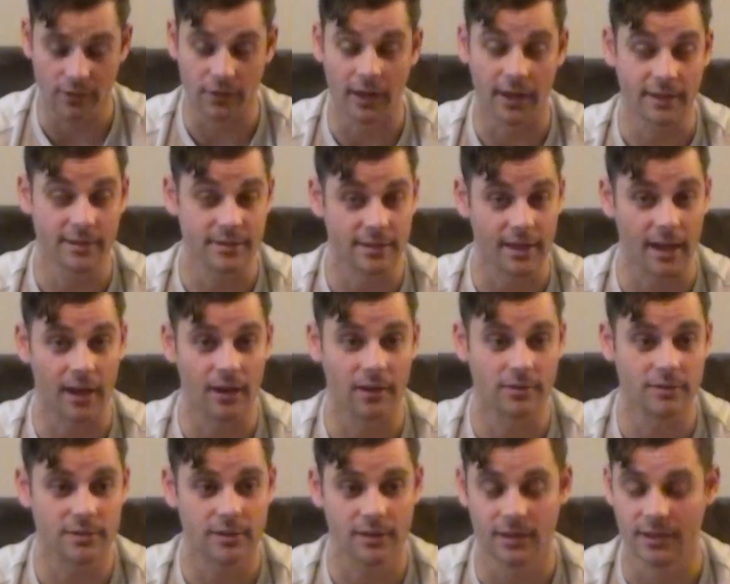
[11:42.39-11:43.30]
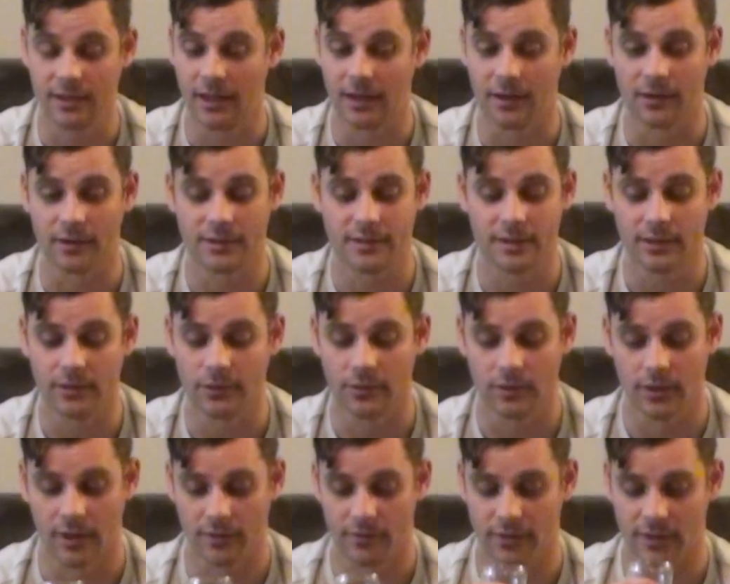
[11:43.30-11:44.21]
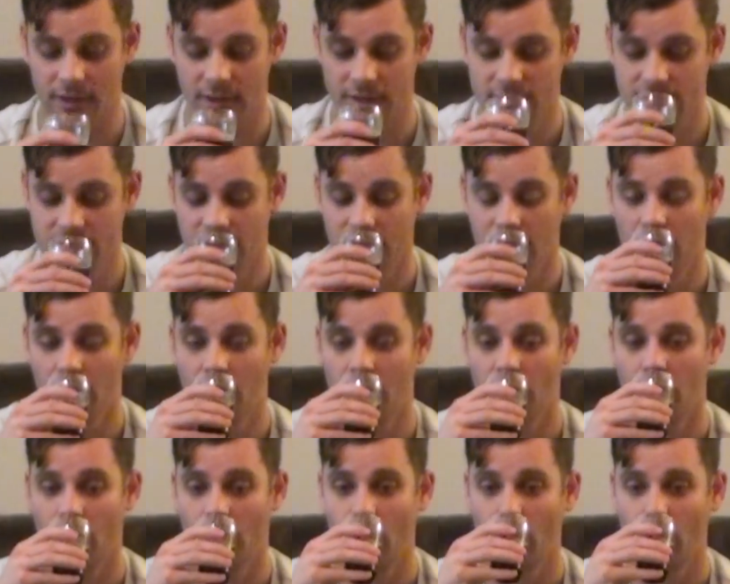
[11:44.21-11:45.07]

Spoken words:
you like stouts, guarantee you'll love this.